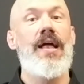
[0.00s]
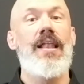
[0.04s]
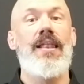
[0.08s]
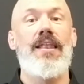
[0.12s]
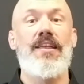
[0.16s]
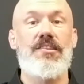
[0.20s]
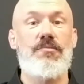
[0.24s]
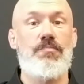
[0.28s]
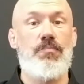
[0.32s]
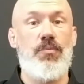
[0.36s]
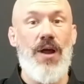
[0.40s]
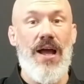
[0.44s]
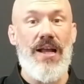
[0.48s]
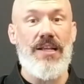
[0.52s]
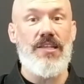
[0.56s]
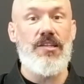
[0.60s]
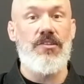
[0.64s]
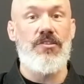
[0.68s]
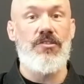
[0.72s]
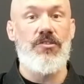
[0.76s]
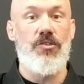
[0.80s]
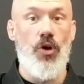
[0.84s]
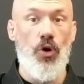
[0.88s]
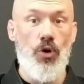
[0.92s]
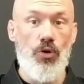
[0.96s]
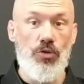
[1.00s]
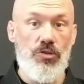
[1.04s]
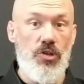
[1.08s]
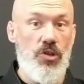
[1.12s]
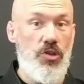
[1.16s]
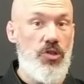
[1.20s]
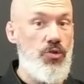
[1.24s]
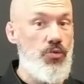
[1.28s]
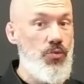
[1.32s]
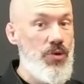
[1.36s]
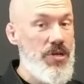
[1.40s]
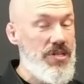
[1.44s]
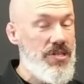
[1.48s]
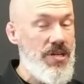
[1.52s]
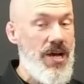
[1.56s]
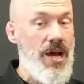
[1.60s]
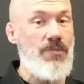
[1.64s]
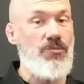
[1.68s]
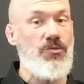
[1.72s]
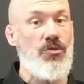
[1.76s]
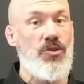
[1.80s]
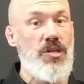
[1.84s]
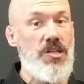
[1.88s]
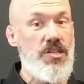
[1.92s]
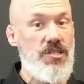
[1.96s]
Let's practice those 3
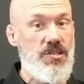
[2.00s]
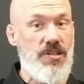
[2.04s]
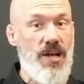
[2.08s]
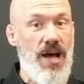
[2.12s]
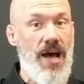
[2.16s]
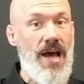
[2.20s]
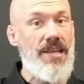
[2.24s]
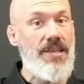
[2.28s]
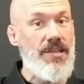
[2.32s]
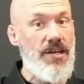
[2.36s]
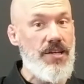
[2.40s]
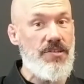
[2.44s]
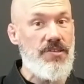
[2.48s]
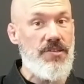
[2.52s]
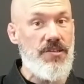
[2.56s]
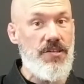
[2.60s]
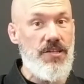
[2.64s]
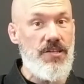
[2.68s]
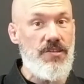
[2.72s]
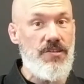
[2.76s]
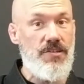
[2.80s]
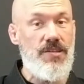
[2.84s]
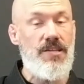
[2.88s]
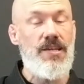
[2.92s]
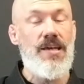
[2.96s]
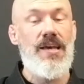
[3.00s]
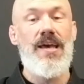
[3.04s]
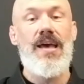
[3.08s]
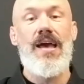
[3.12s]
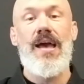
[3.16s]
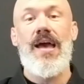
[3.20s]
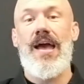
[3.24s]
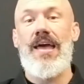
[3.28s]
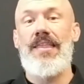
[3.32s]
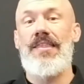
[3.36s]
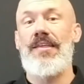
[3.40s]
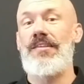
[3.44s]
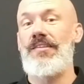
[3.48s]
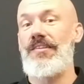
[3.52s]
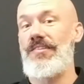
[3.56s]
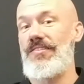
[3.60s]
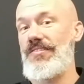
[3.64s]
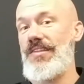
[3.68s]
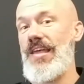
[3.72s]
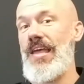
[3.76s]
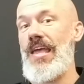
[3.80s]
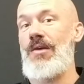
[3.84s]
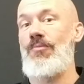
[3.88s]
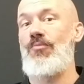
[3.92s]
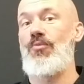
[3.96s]
times on each side, nice and easy. And then the
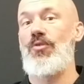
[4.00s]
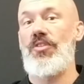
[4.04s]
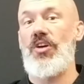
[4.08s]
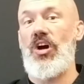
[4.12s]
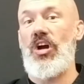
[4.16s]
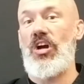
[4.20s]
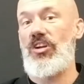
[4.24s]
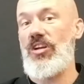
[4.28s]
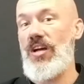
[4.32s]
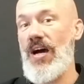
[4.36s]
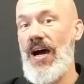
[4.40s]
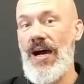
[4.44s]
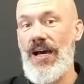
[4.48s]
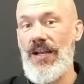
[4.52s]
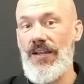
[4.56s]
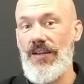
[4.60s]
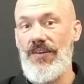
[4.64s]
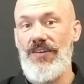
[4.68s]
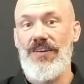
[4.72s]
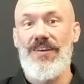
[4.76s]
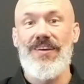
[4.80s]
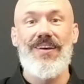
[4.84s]
same with our kata.